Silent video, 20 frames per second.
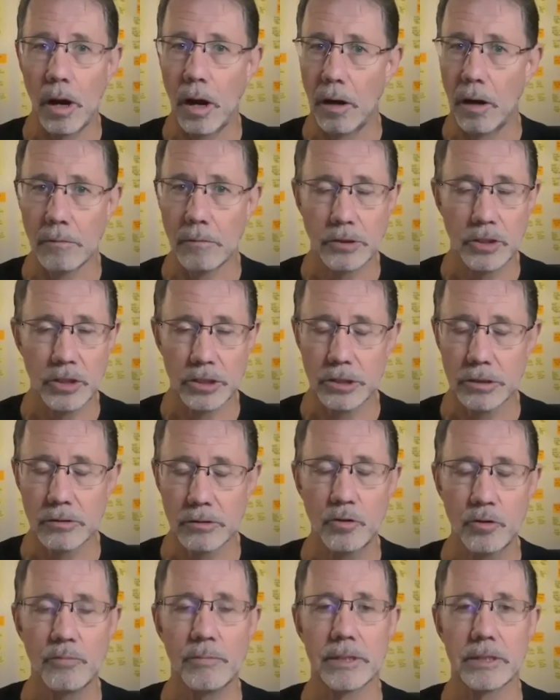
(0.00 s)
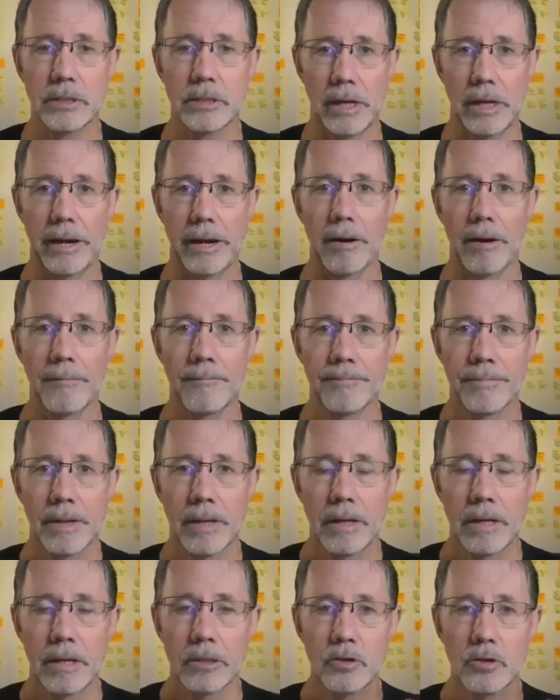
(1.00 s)
just too much glare.
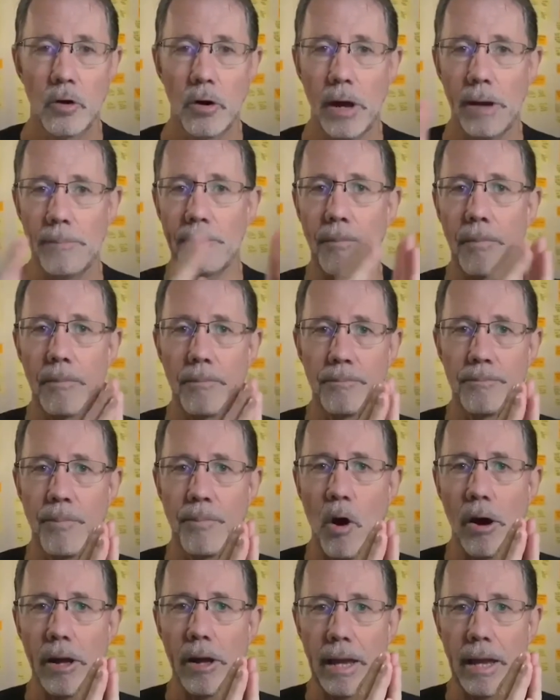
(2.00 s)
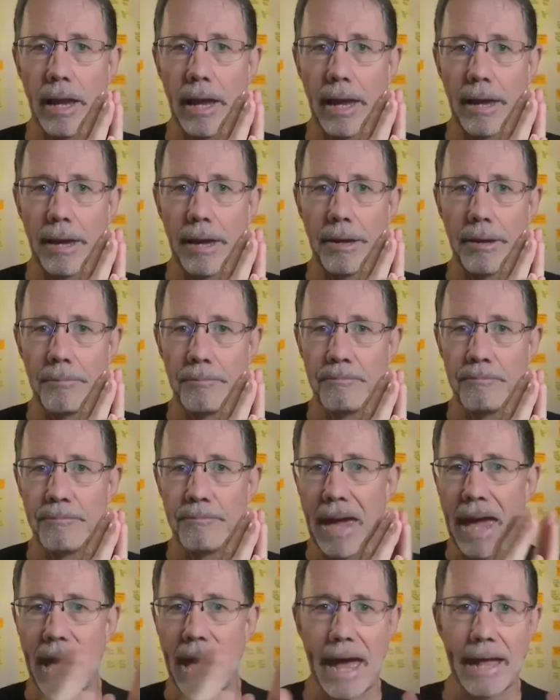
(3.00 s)
So I bought a
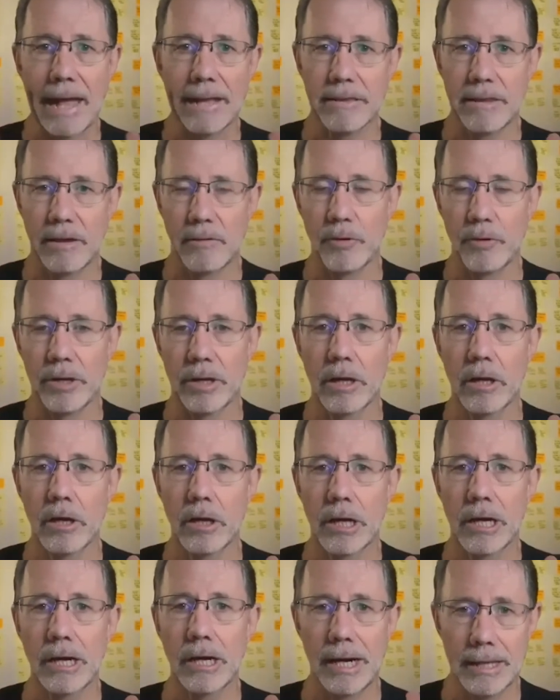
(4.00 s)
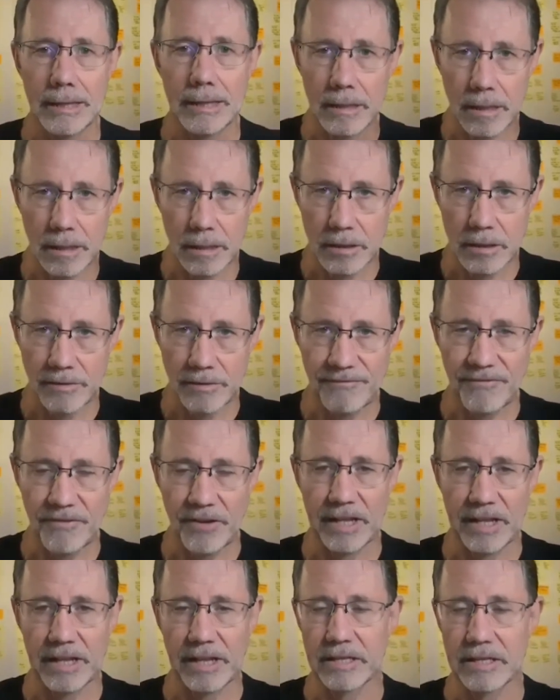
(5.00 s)
mat that we cut to
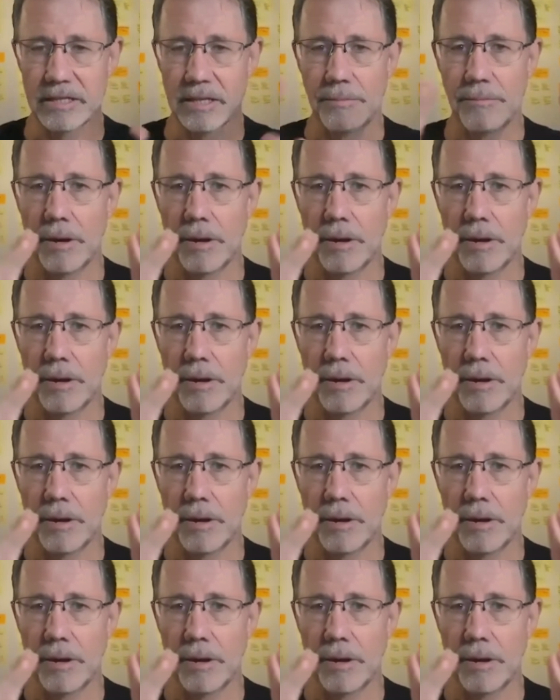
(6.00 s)
fit it.